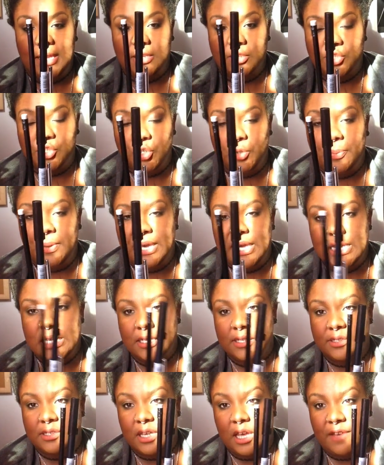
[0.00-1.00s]
two
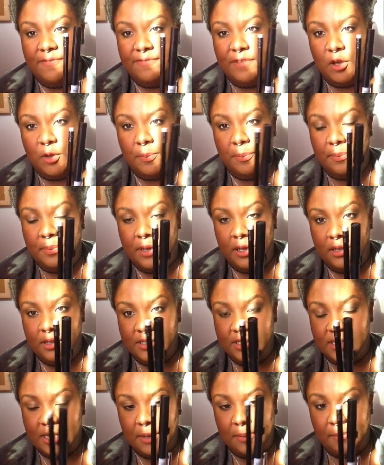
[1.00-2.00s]
pens, a felt
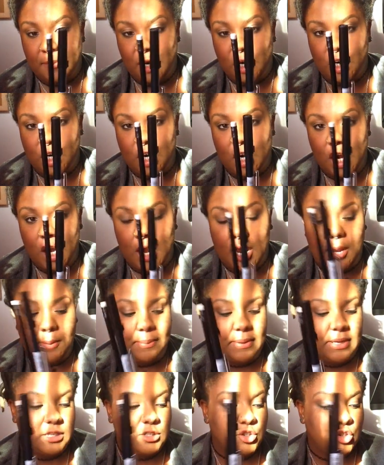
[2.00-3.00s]
tip marker, a
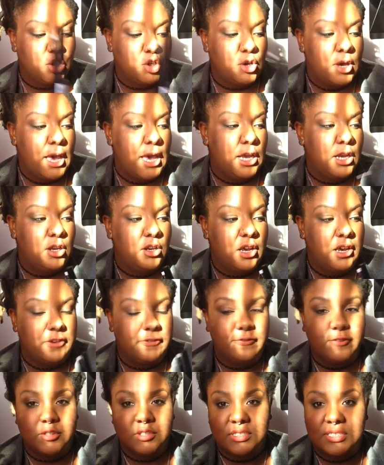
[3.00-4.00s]
pencil, and a
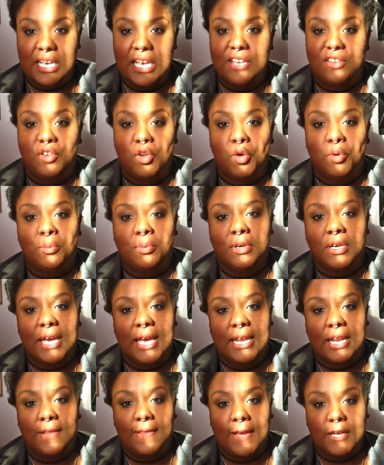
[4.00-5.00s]
full-size notebook,
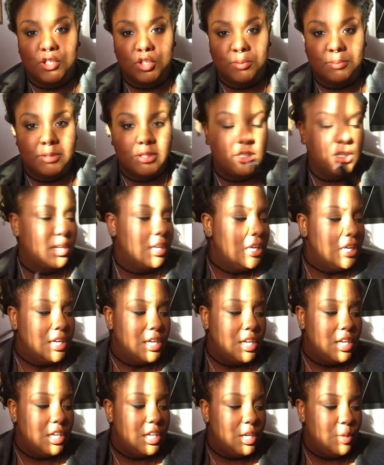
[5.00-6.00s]
and a ledger book.
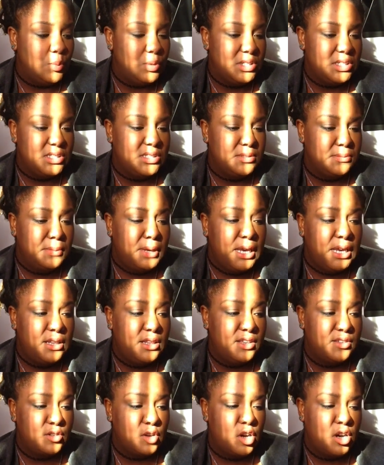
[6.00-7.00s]
Which to me,
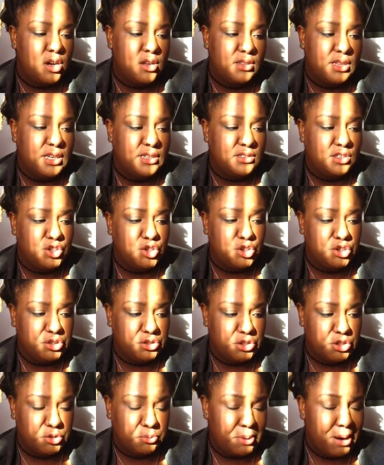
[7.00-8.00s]
these are all things that
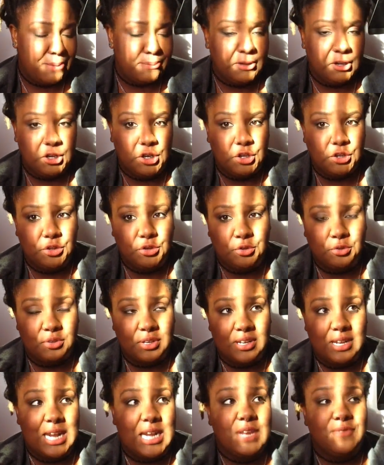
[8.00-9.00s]
you're probably going to use
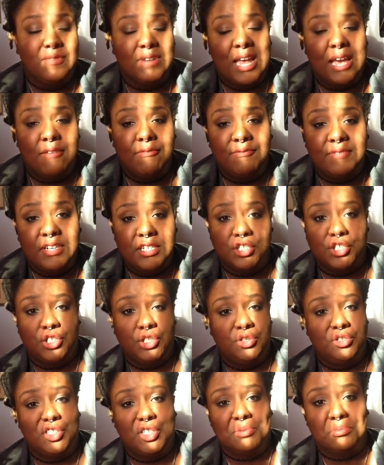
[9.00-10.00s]
and not even have
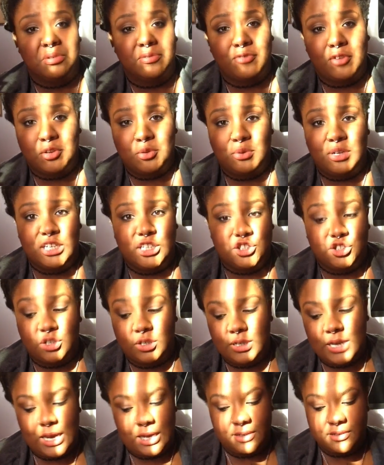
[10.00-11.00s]
finished using before you get your
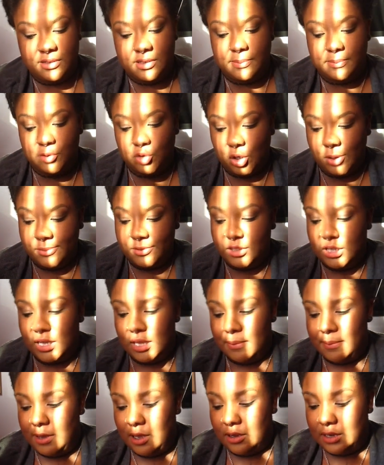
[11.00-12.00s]
next subscription in
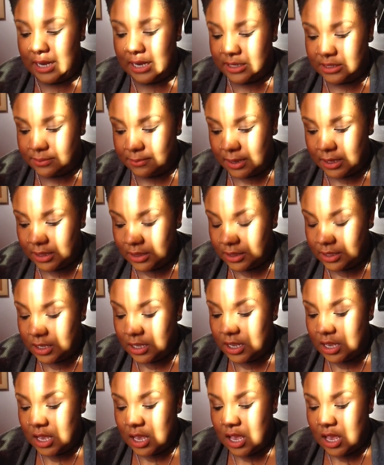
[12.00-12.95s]
the mail next month.